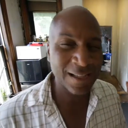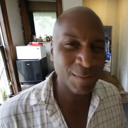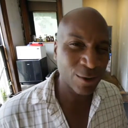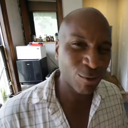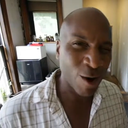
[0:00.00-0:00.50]
to
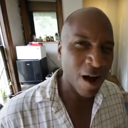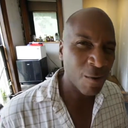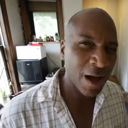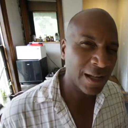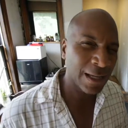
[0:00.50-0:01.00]
be raw
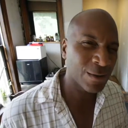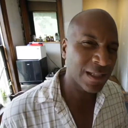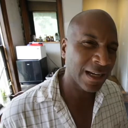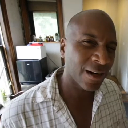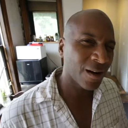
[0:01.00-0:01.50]
while he was
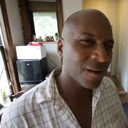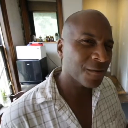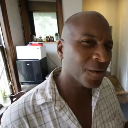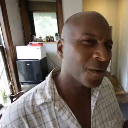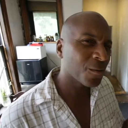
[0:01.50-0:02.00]
here
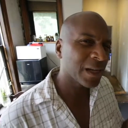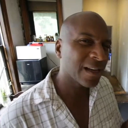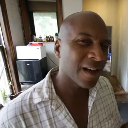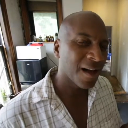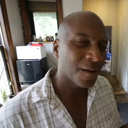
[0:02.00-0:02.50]
for the week,